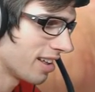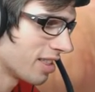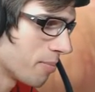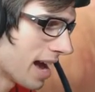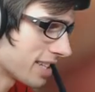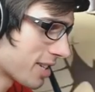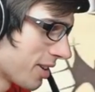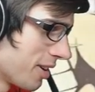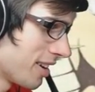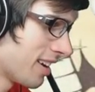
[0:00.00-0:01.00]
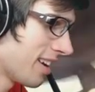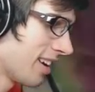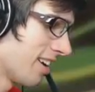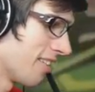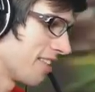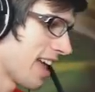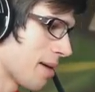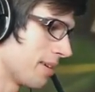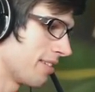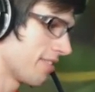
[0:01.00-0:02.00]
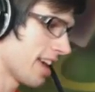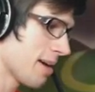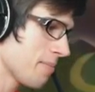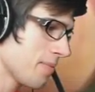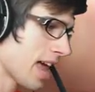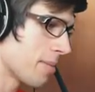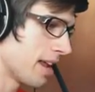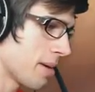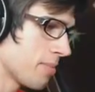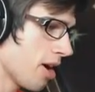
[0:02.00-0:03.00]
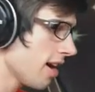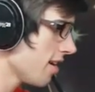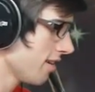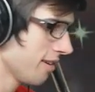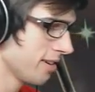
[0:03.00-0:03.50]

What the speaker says: The mascot of the Amity fam, Amity Empire,